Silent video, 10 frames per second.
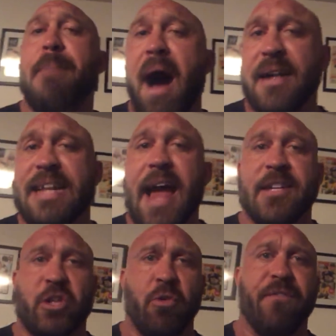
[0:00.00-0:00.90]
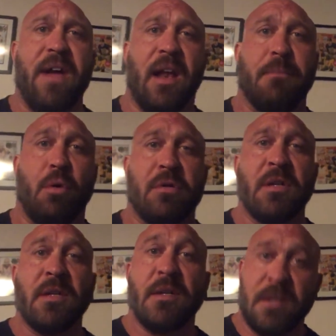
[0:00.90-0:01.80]
podcasts are available.
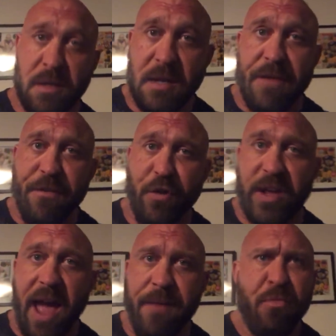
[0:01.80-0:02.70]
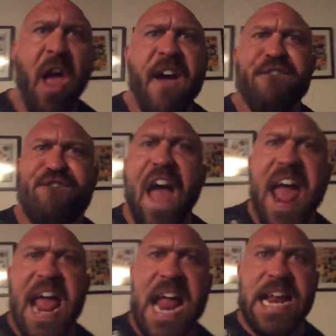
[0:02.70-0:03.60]
Never forget,
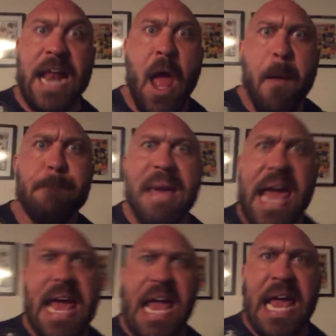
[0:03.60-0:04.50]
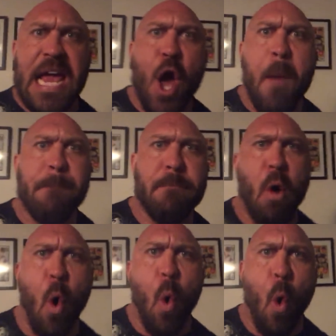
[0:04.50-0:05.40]
feed me
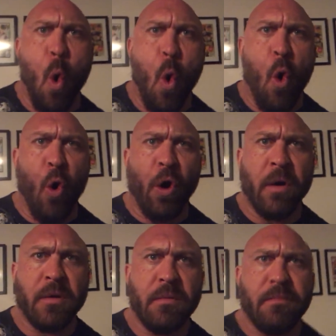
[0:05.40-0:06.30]
more.